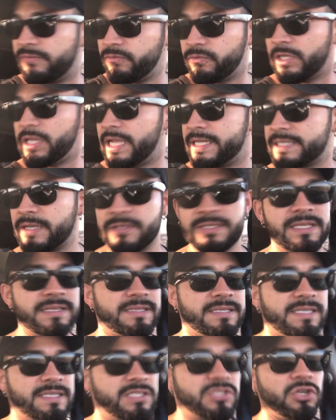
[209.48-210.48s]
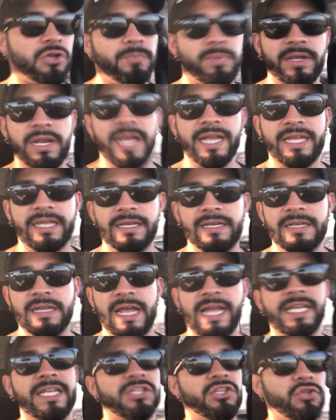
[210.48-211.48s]
realized this is stupid. I
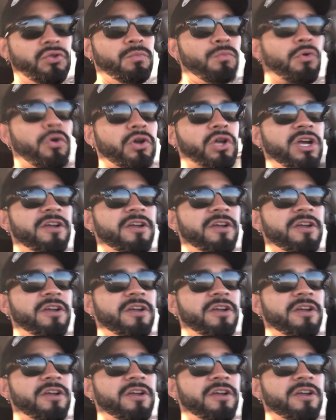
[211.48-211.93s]
can do more